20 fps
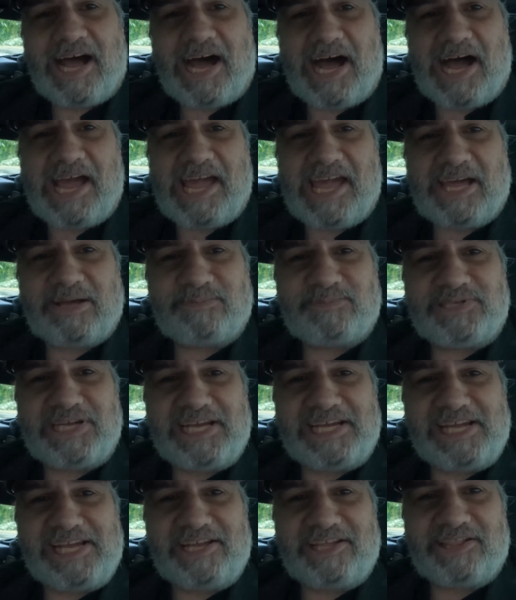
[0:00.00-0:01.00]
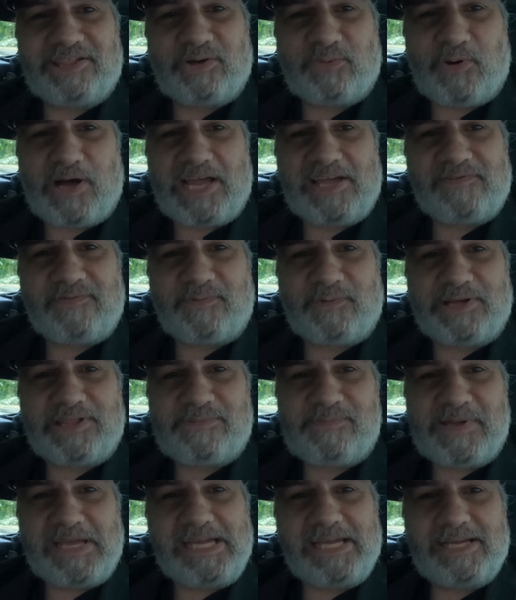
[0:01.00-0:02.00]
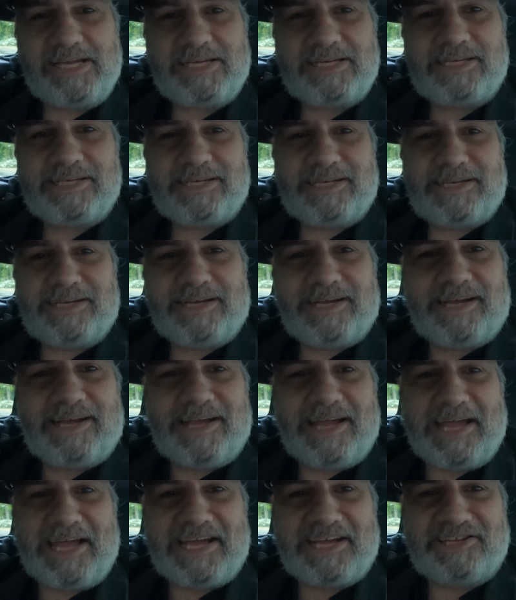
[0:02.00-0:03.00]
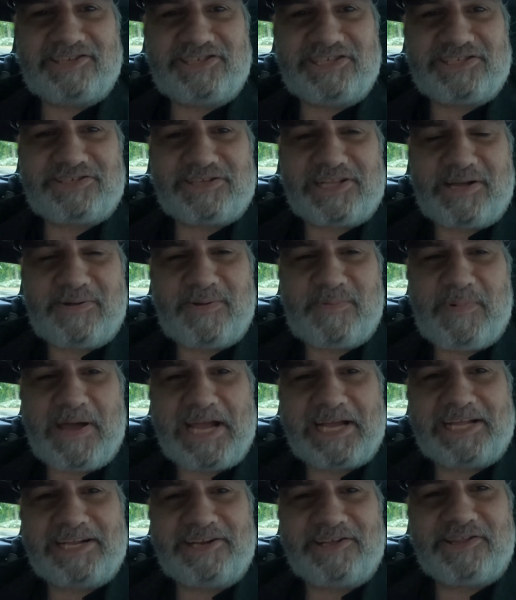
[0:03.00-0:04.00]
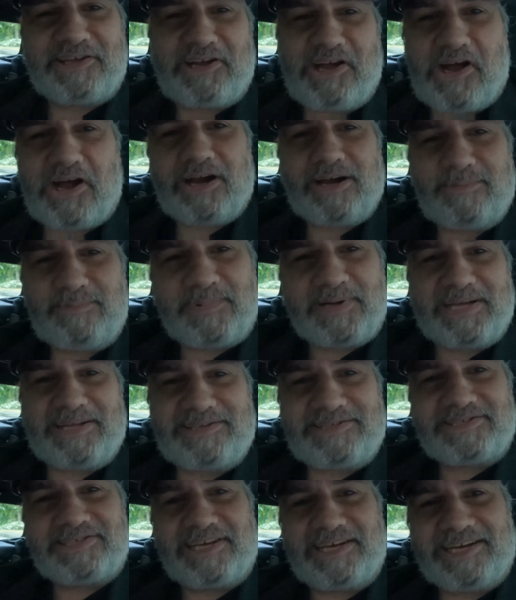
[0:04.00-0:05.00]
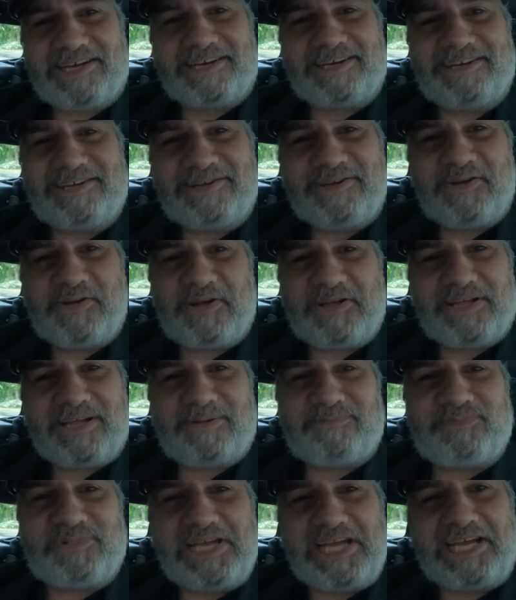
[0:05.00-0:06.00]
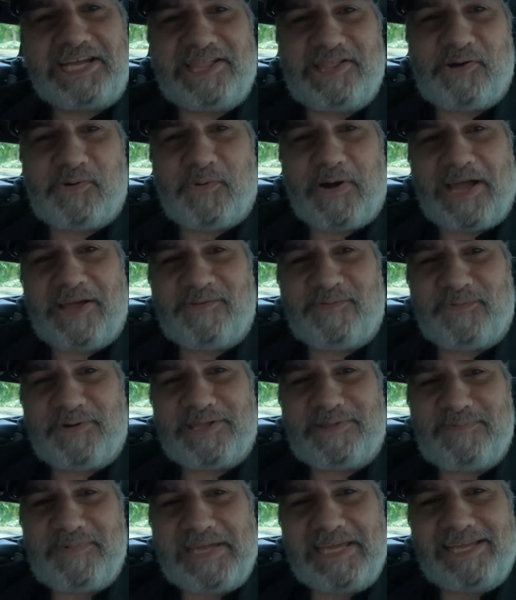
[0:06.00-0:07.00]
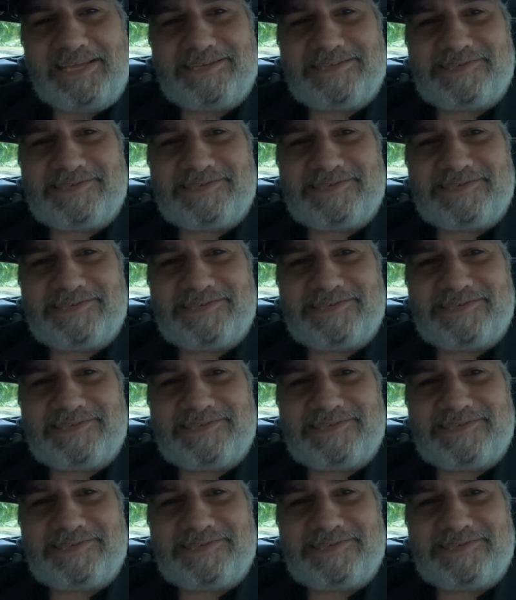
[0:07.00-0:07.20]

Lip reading: I am taking the wife with me, and she's climbing back into the car, but taking the wife with me.